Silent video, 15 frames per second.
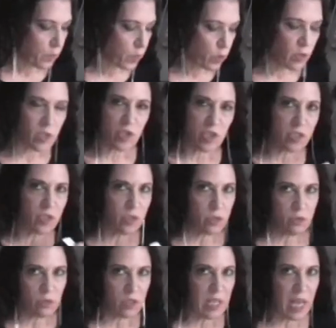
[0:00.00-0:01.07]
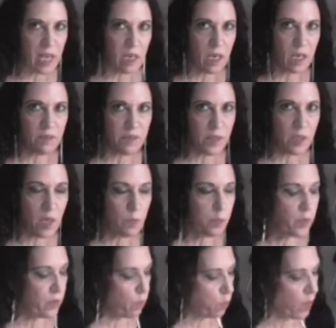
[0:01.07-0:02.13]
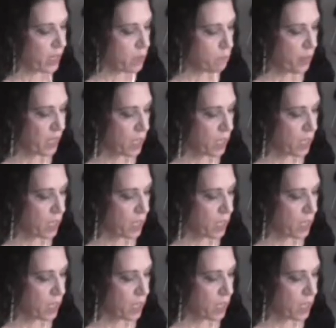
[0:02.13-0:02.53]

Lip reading: you can just use that. Cover it up with white